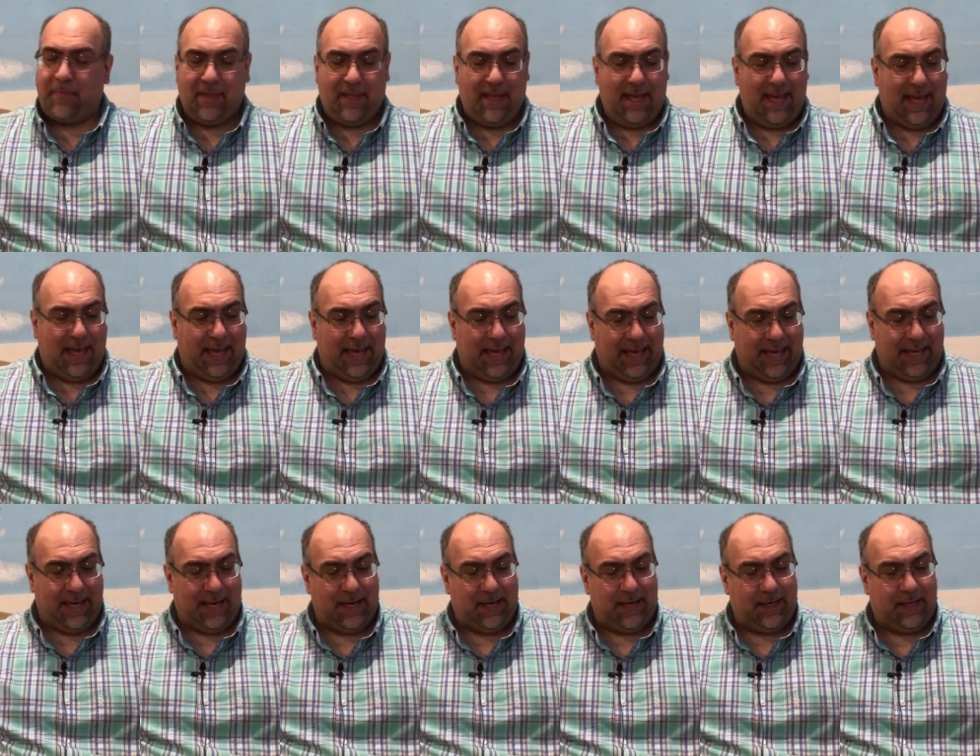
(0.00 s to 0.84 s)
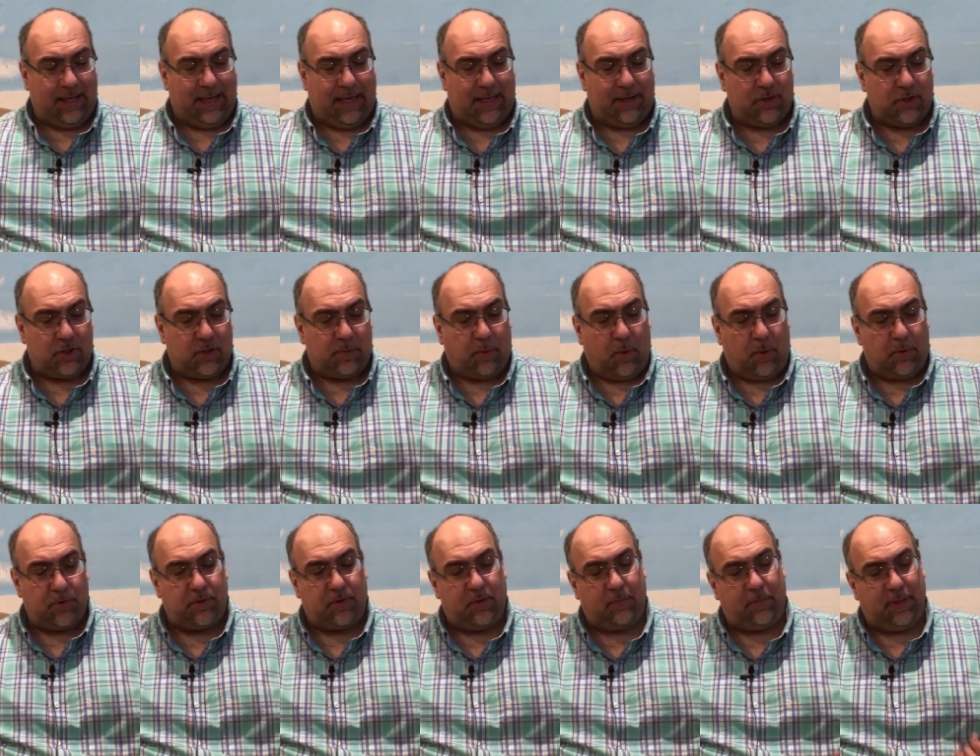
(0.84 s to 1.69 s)
and it is
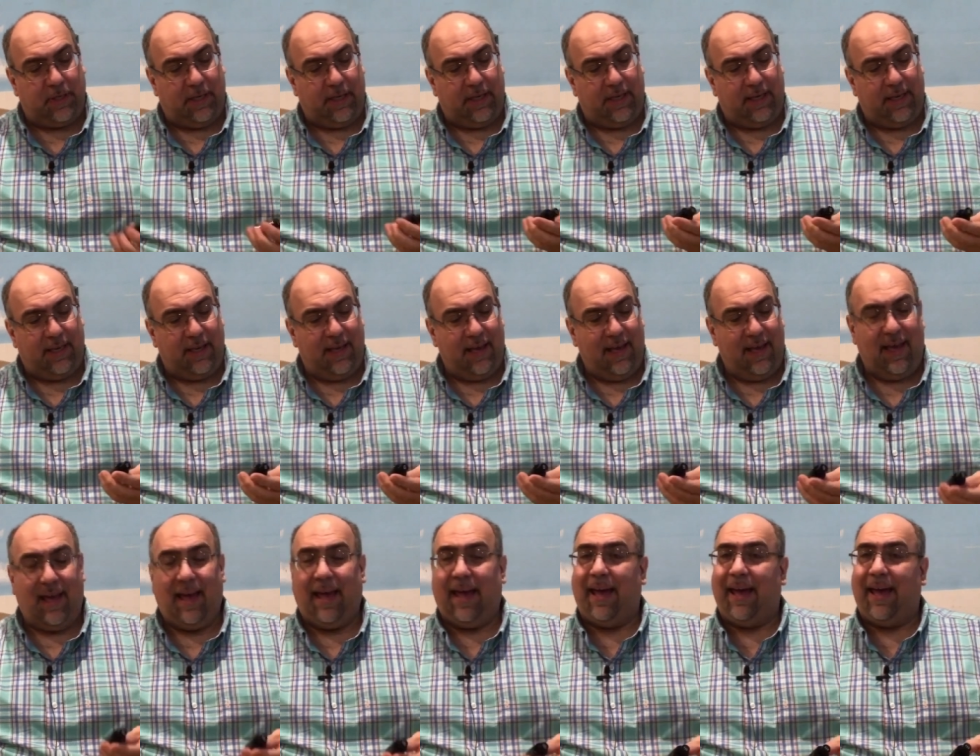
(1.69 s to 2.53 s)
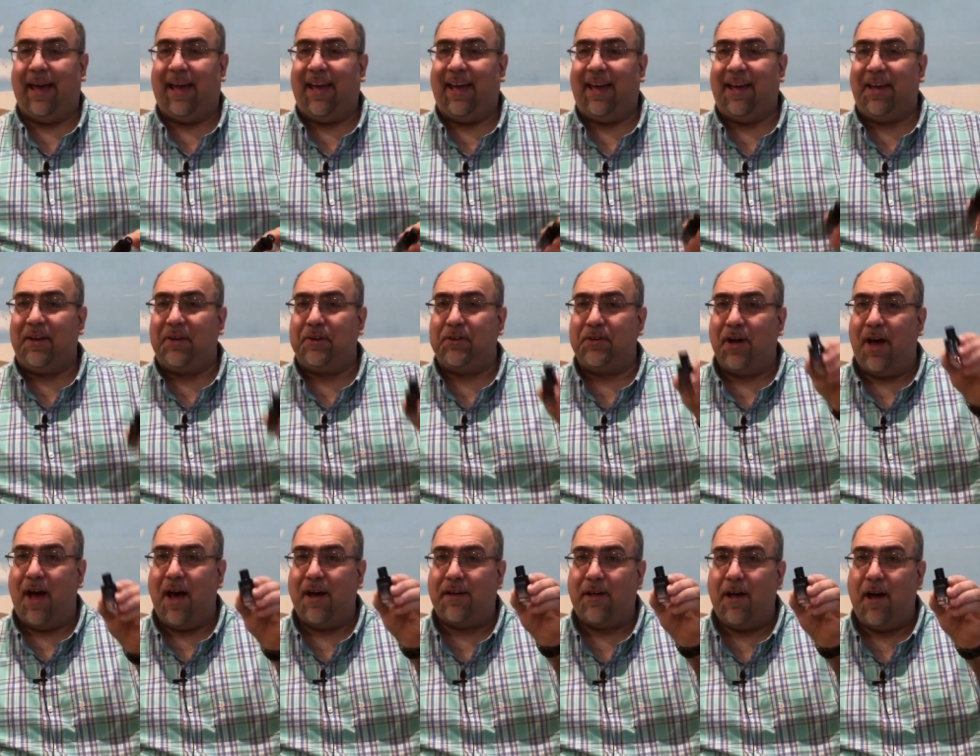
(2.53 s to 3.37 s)
supposed to be a
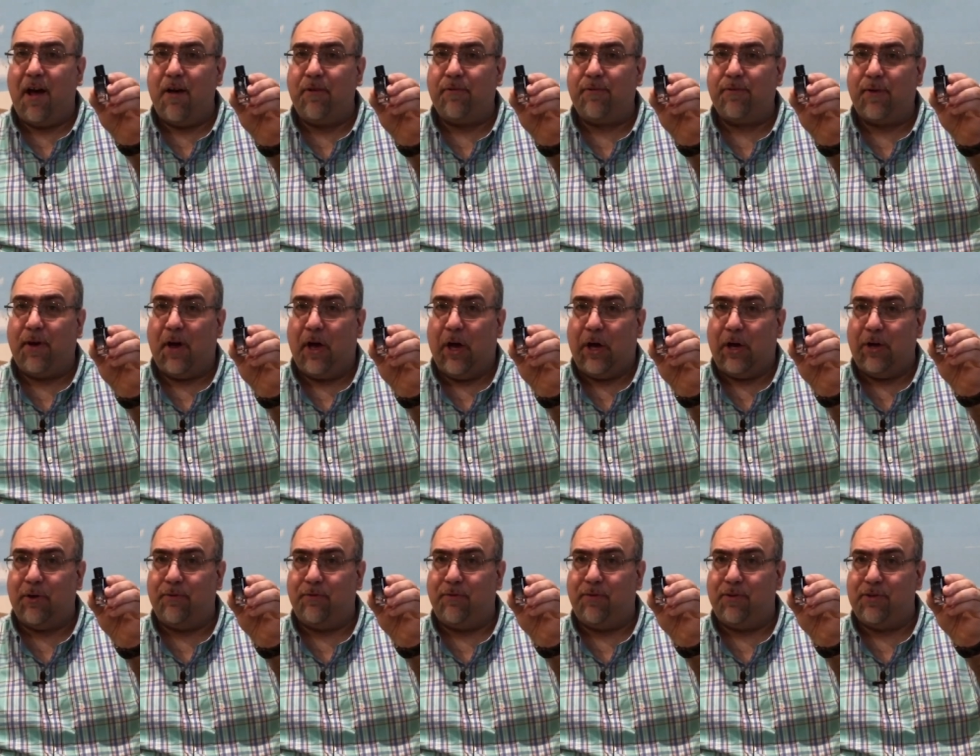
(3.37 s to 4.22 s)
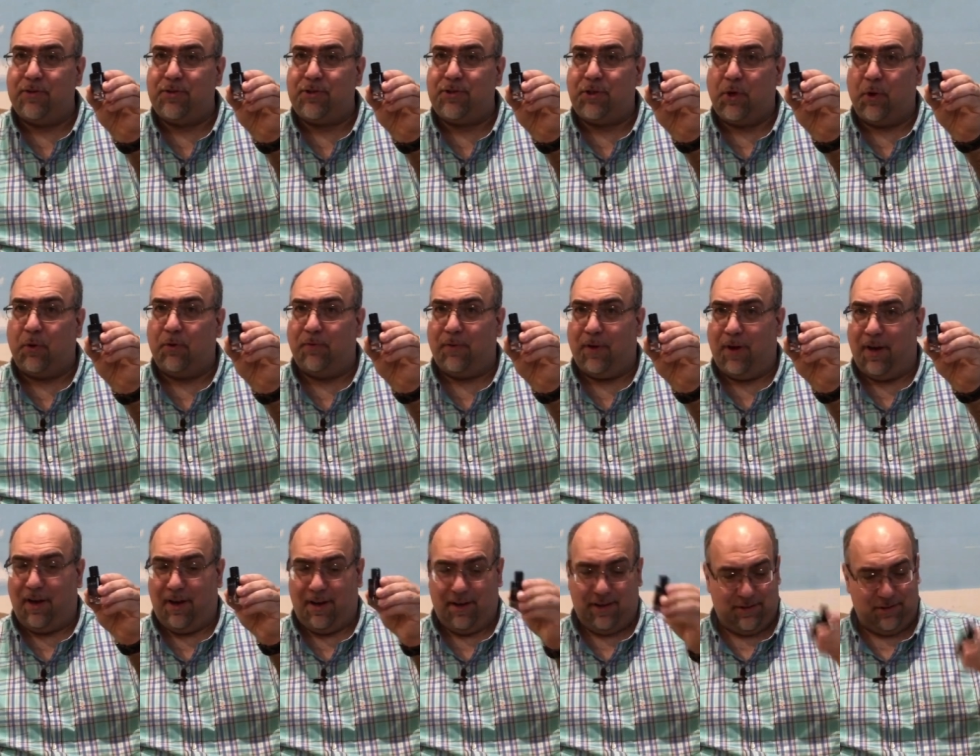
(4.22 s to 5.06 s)
knockoff of
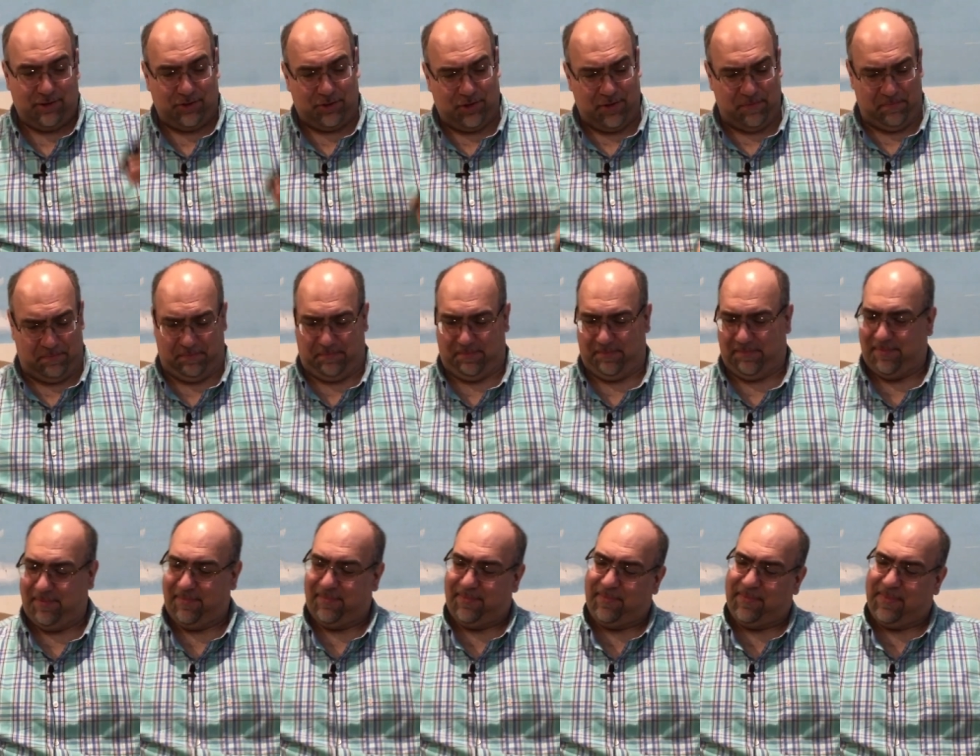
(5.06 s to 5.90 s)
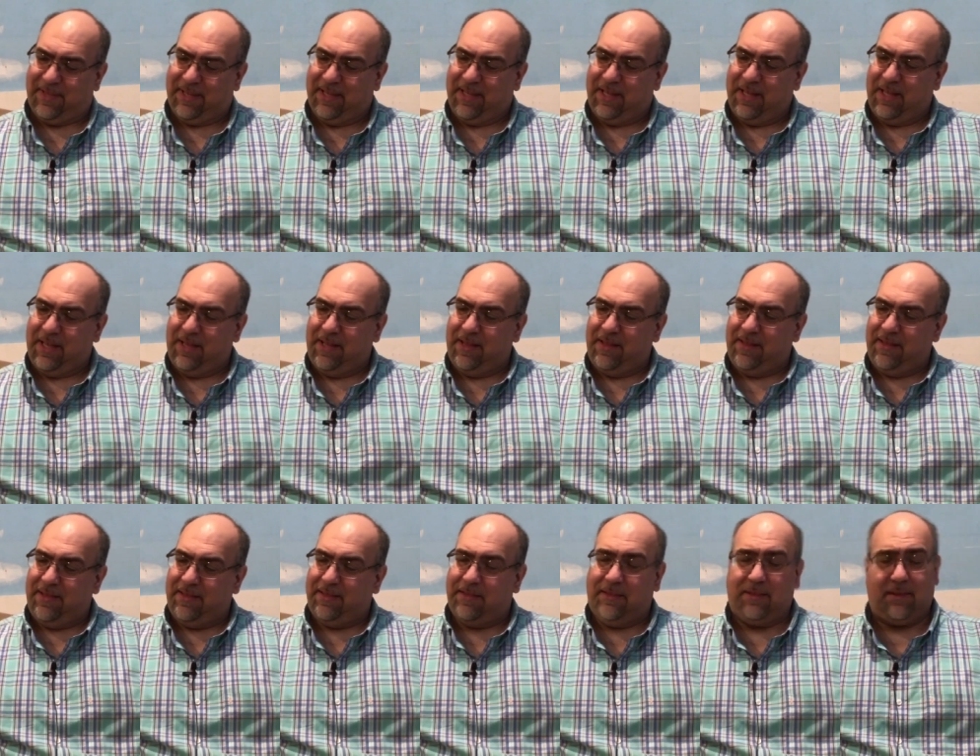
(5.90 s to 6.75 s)
Sauvage.
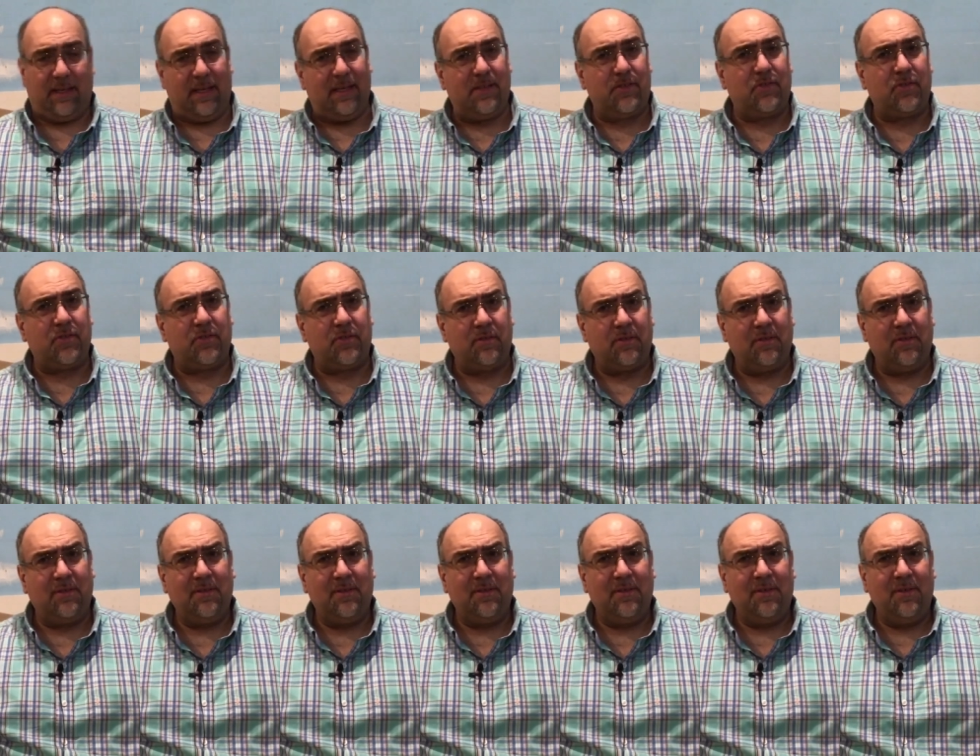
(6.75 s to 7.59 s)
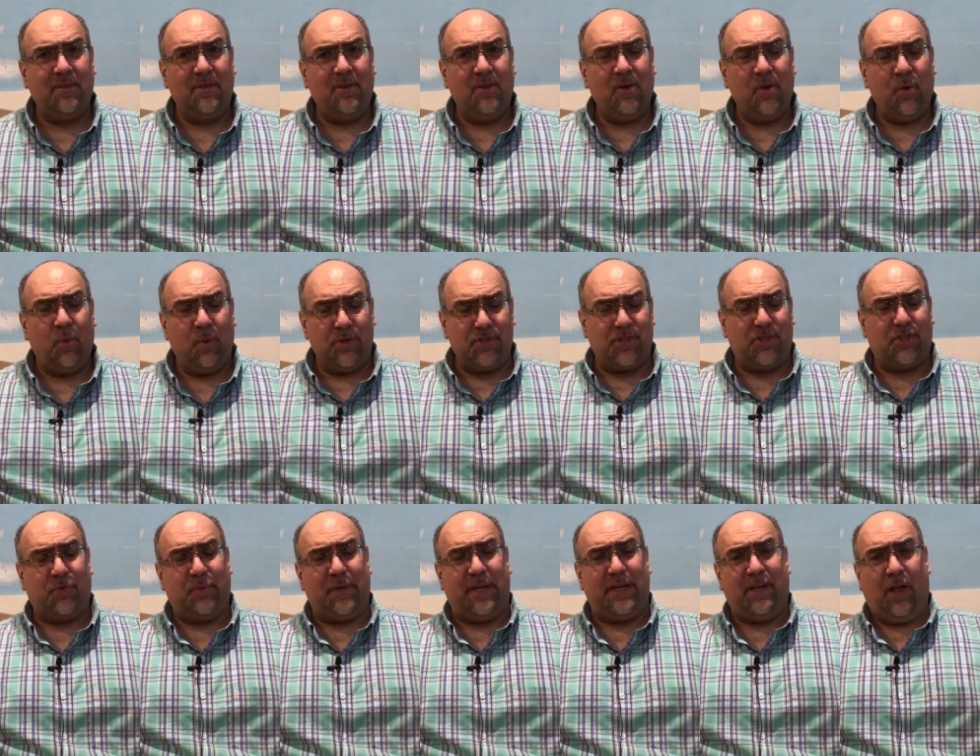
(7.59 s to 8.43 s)
This was
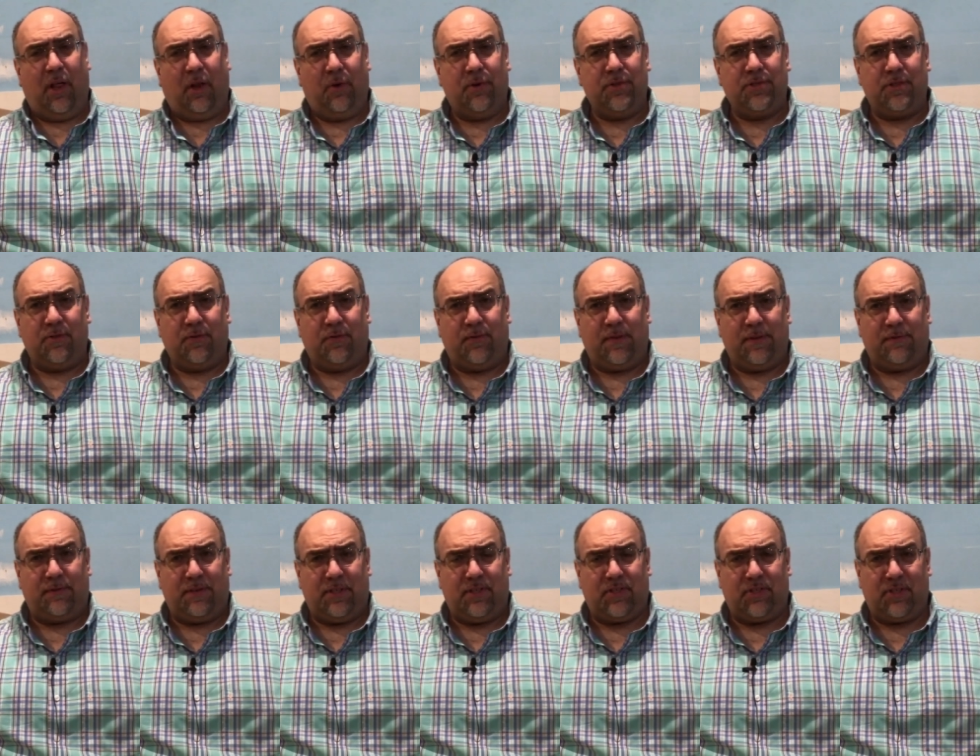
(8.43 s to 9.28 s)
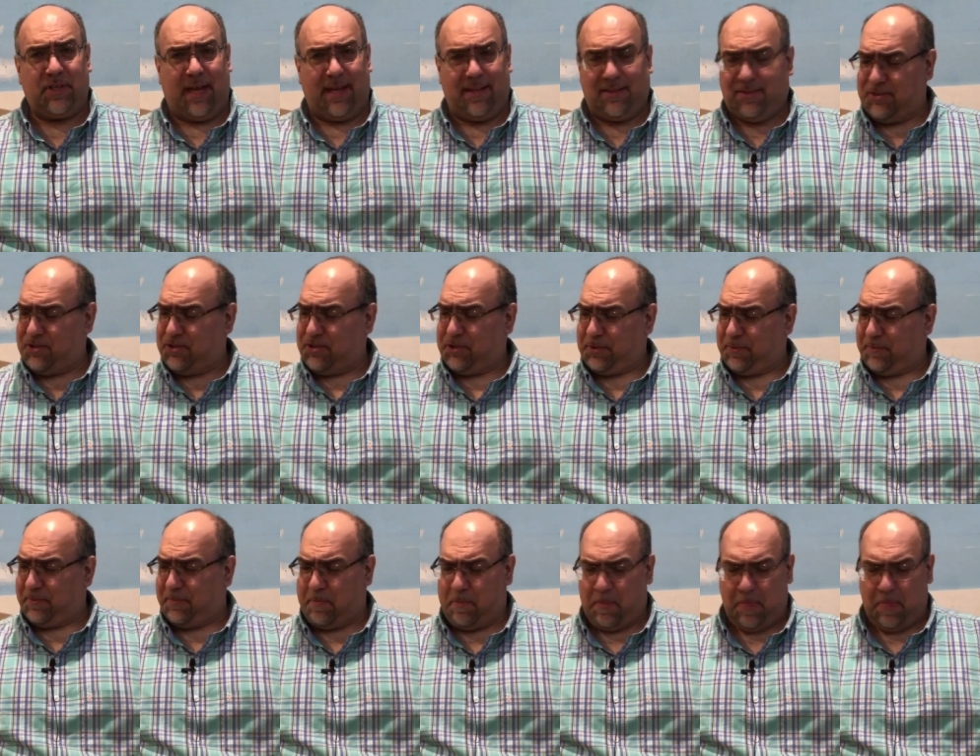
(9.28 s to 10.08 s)
$3.50.